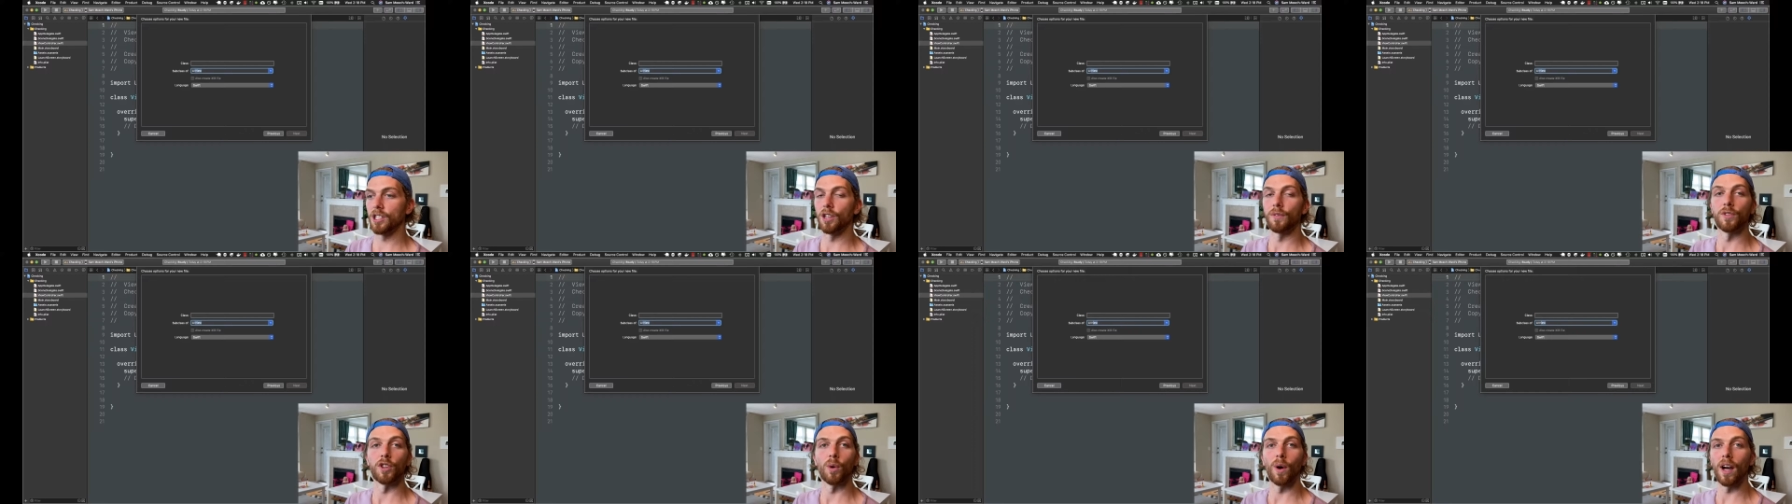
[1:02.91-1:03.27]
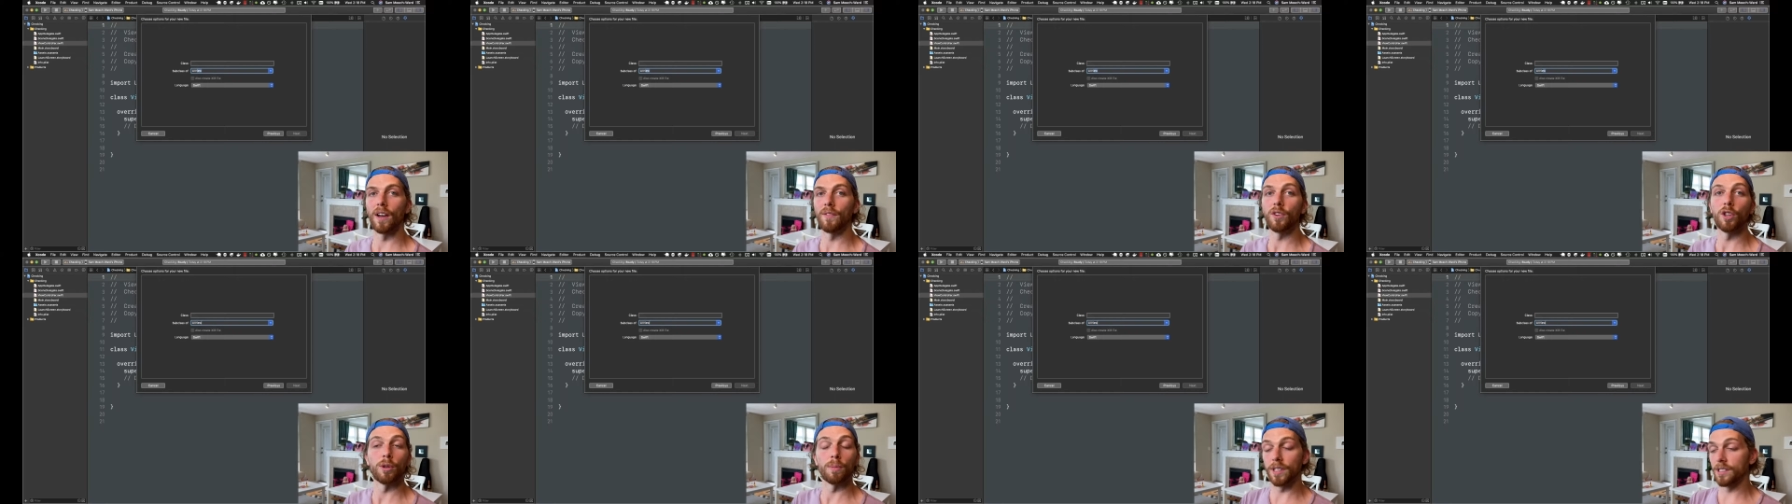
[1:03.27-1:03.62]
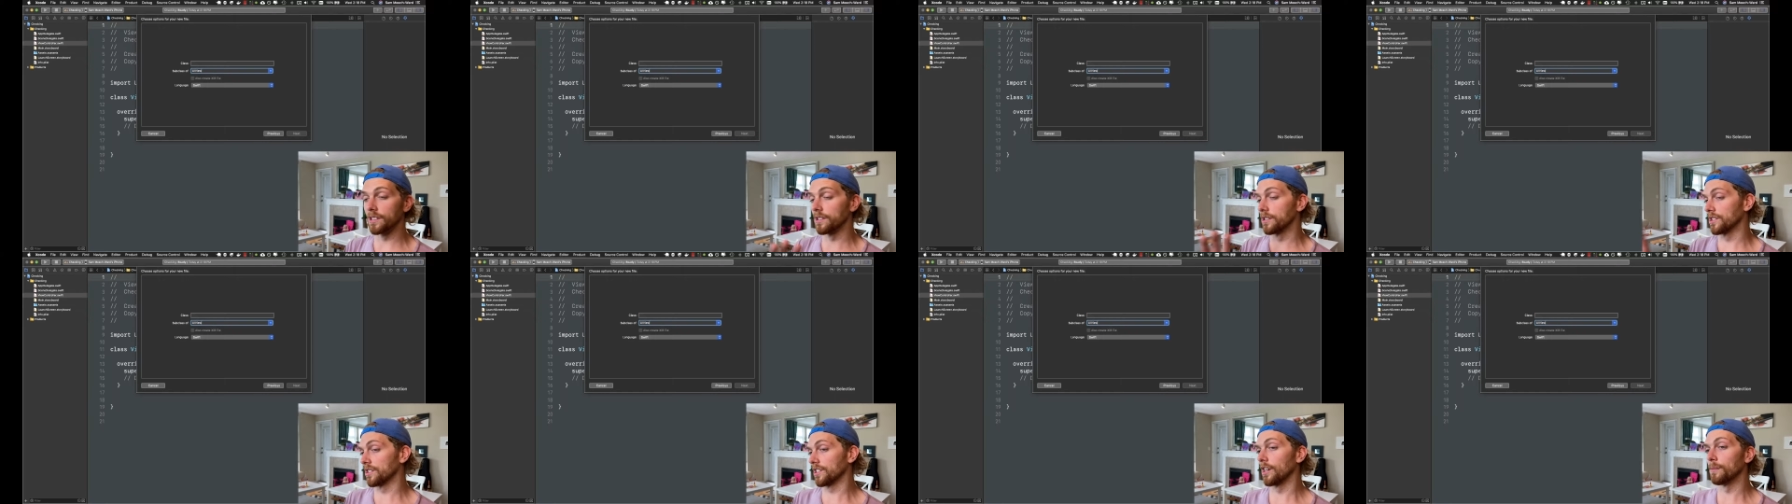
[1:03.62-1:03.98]
of UI view because
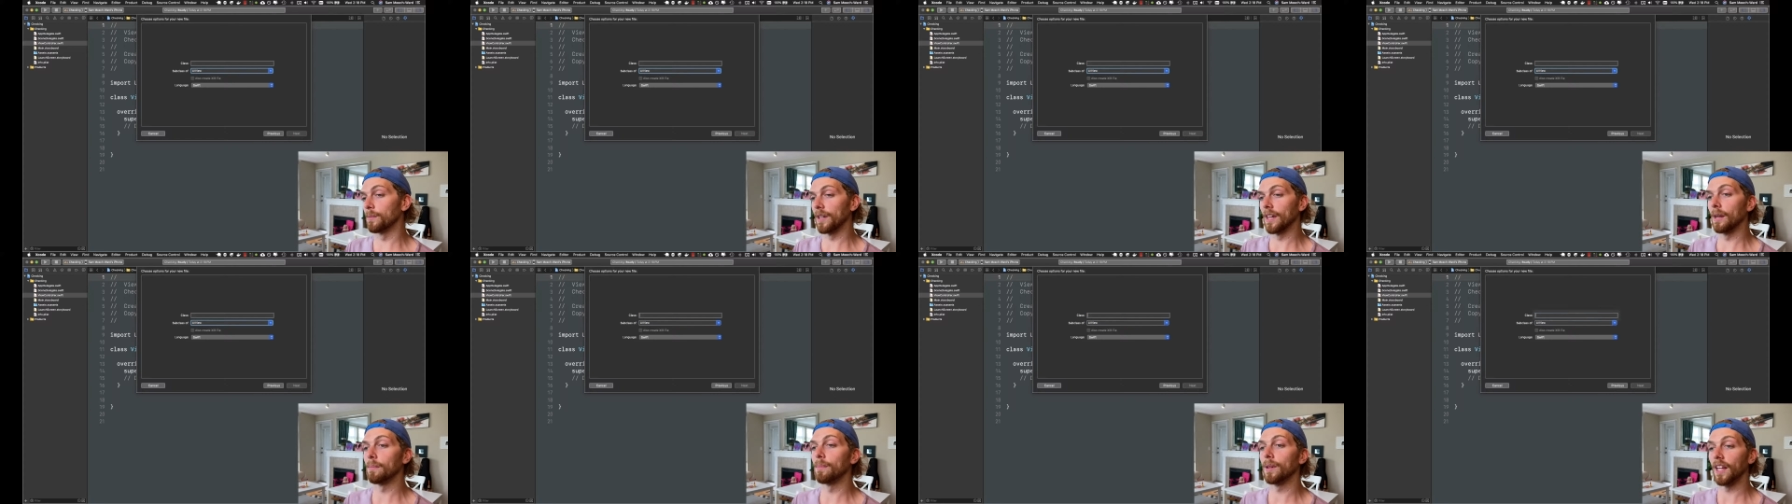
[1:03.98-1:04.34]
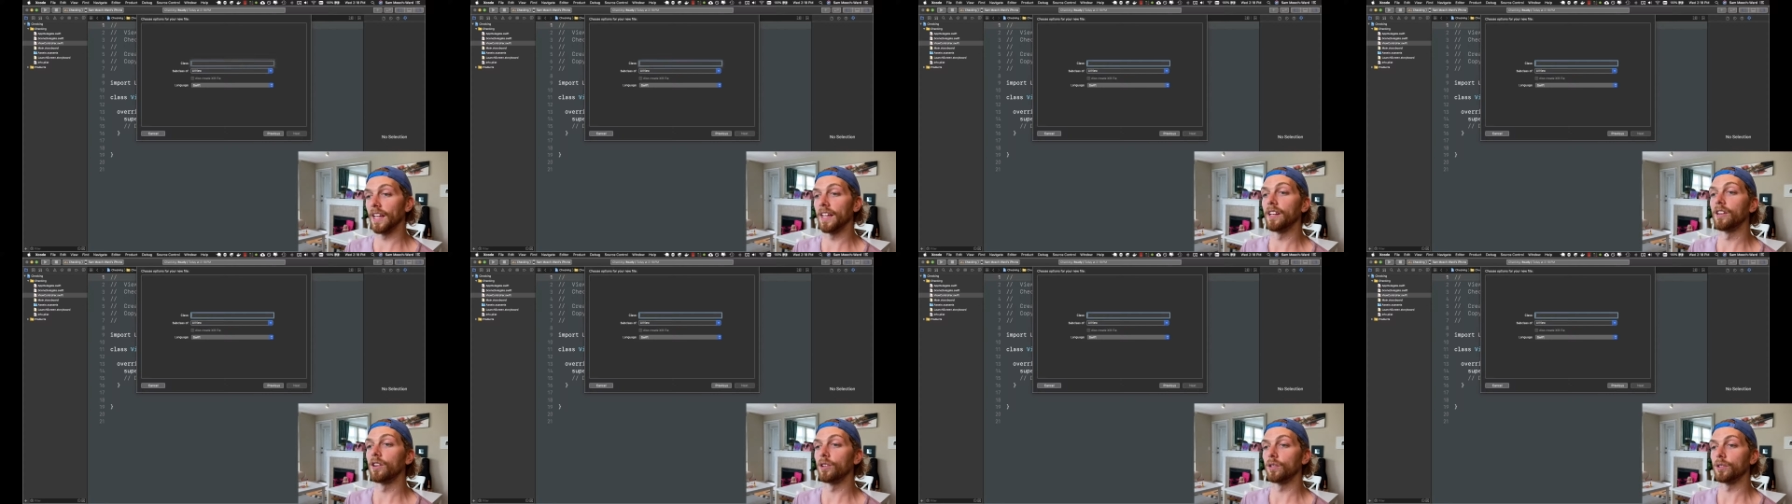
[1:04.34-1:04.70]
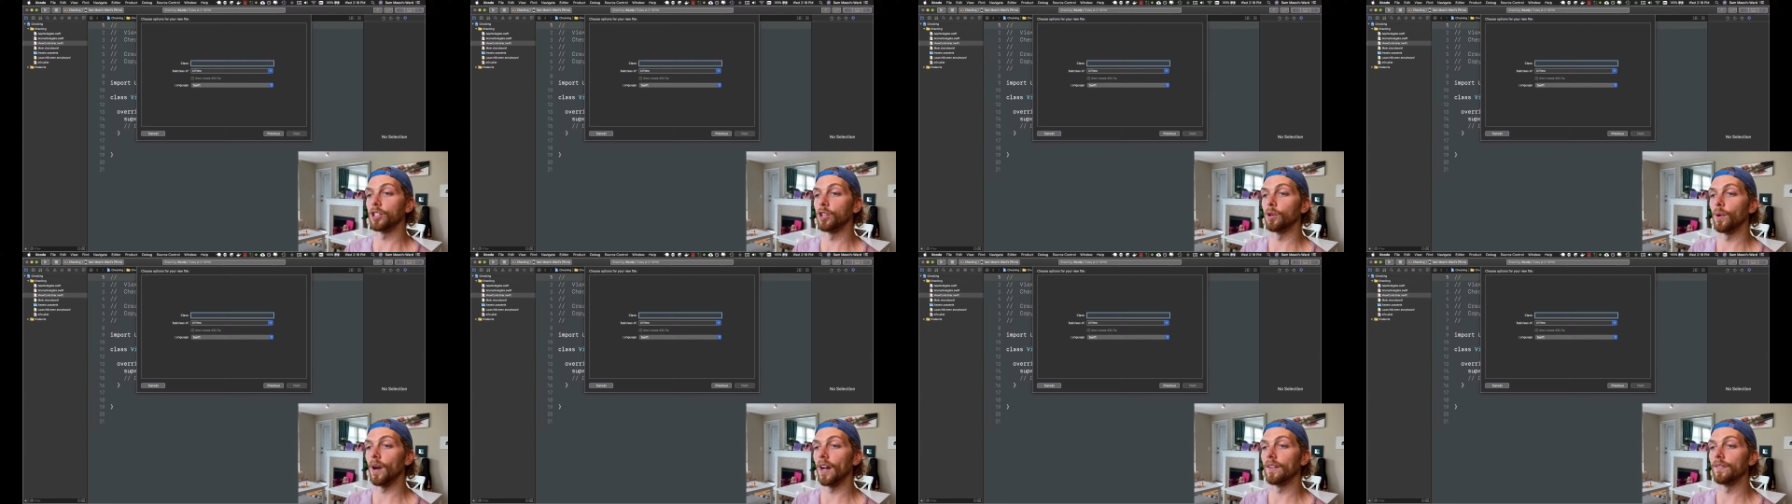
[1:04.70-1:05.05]
it's just gonna be a plain old
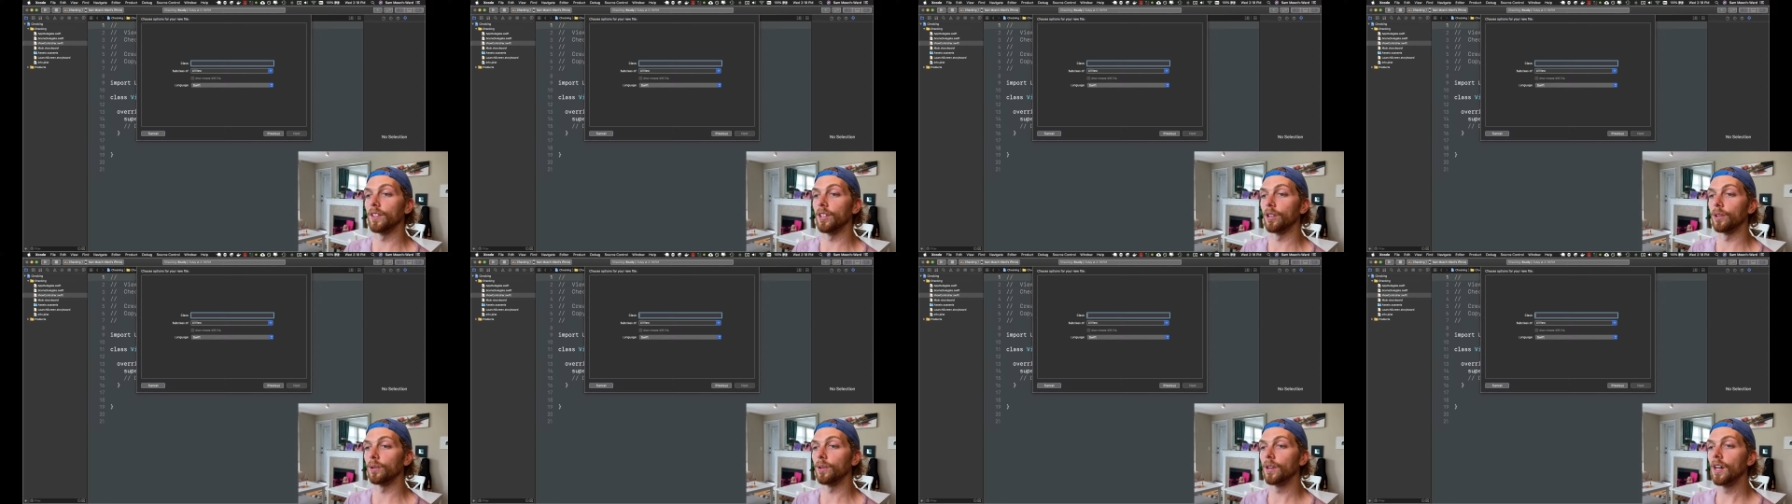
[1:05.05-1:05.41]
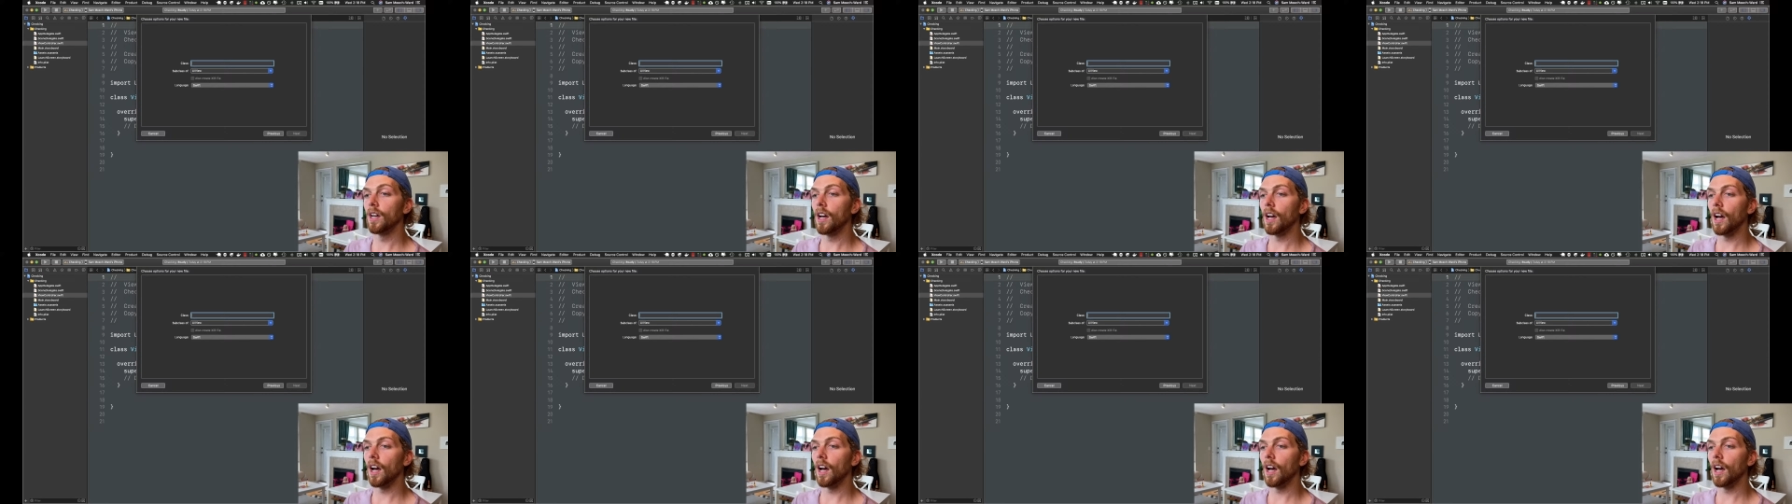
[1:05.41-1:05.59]
UI view.